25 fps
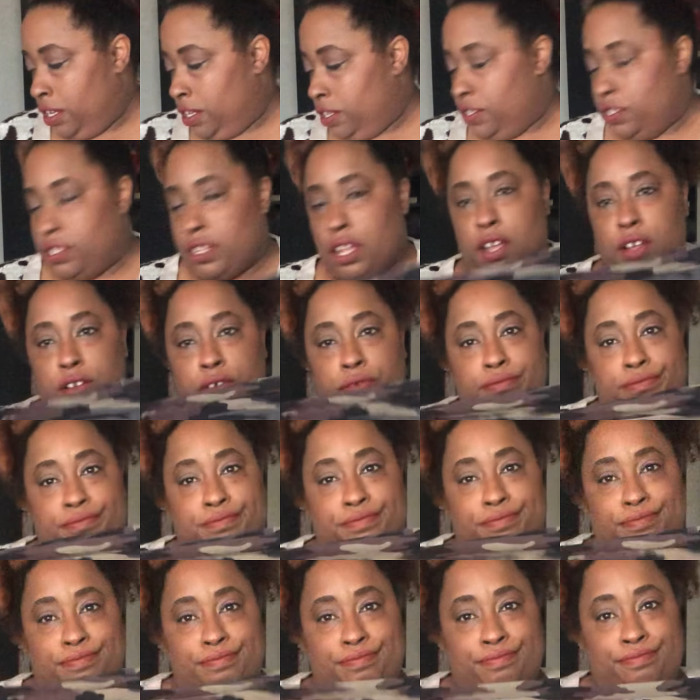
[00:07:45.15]
So,
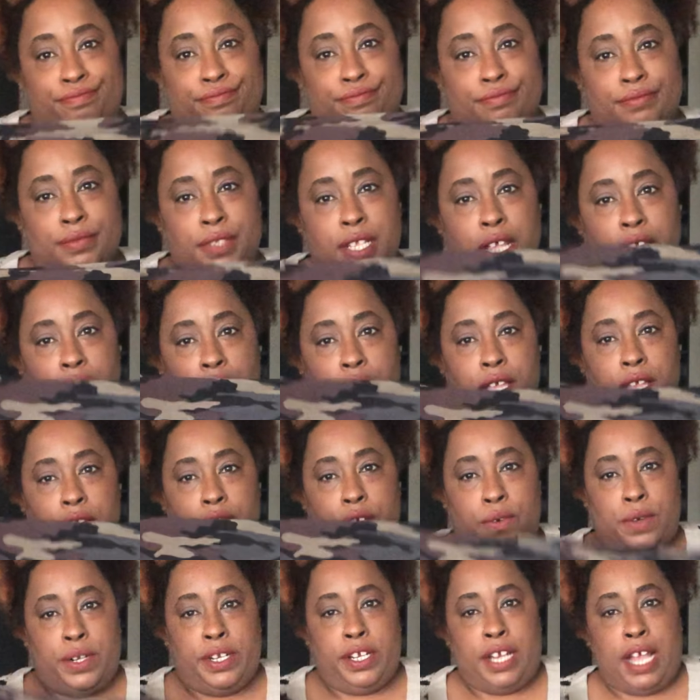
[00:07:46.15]

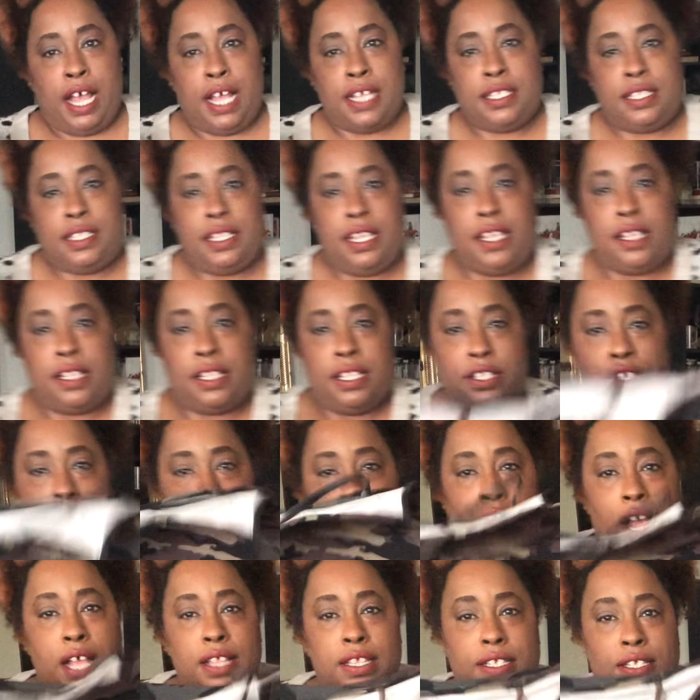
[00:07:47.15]
what do you guys think? Let's
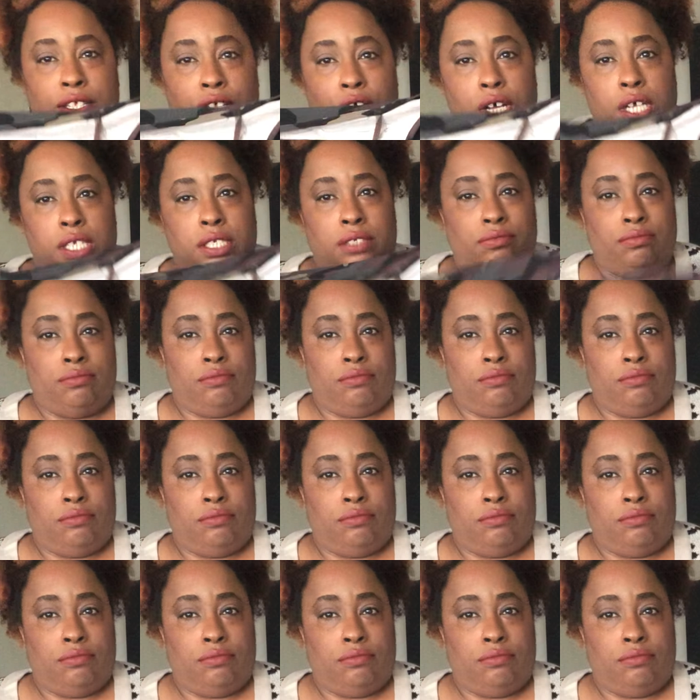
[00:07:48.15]
try this on.